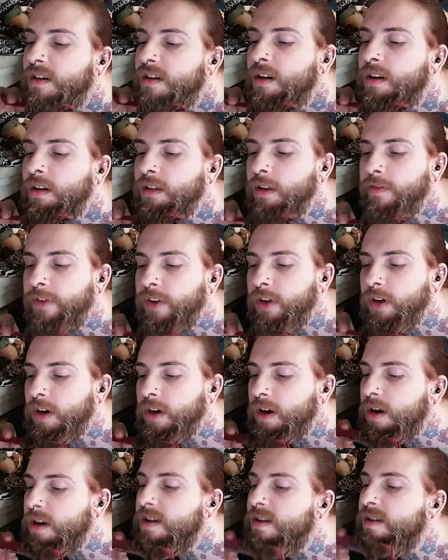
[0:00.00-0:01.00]
all of
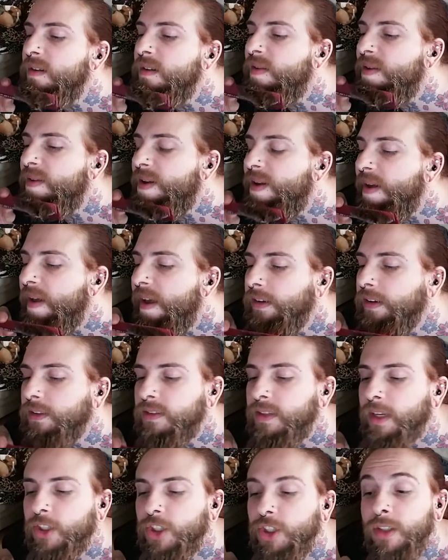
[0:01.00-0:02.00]
your
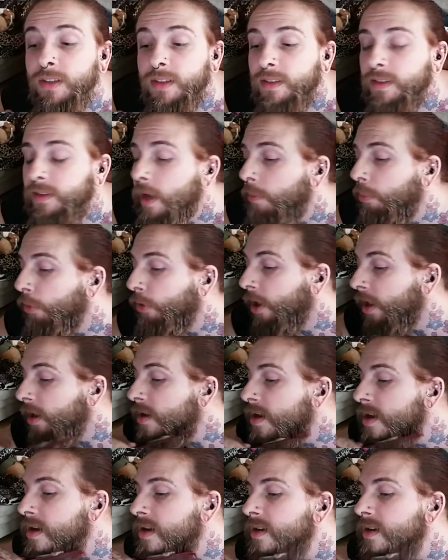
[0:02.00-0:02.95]
sections separate.